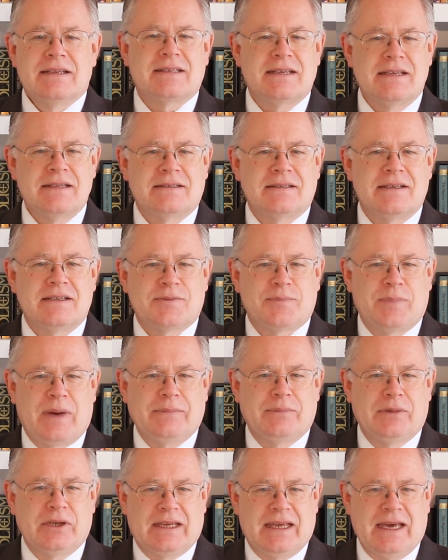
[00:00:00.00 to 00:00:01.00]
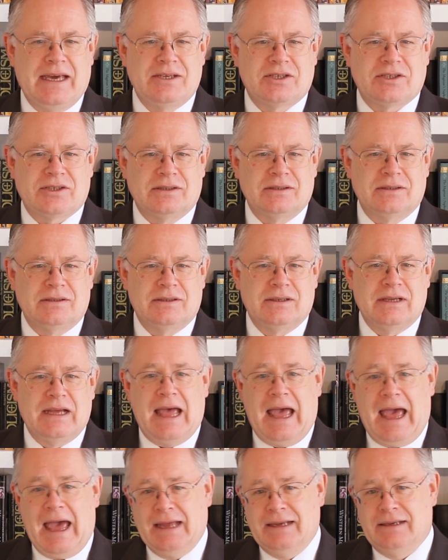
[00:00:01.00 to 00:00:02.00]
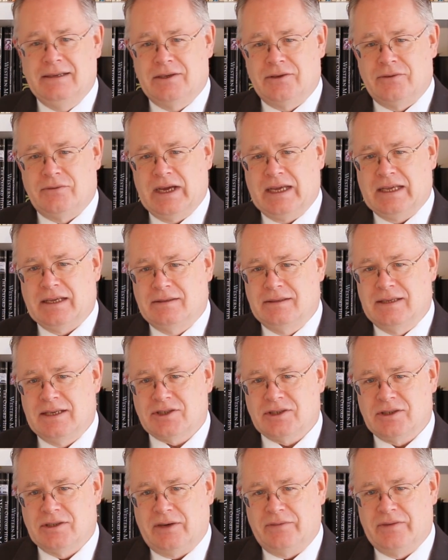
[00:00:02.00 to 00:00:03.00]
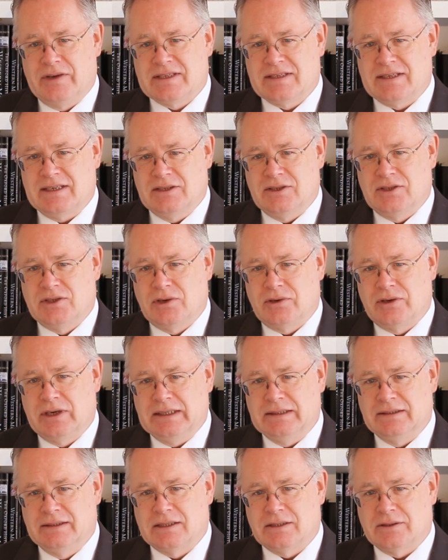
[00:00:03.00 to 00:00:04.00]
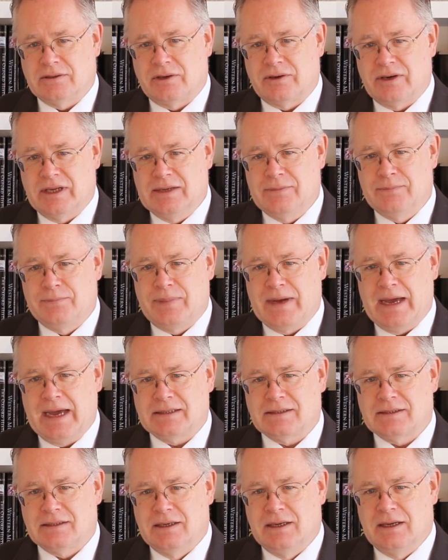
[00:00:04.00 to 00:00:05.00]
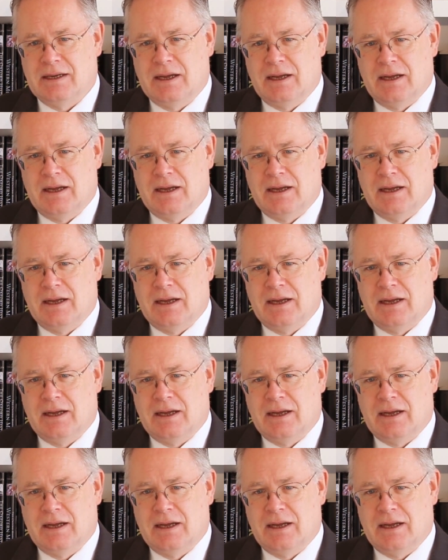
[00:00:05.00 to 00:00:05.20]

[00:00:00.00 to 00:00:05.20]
Since its publication, and in recognition of its enduring literary impact,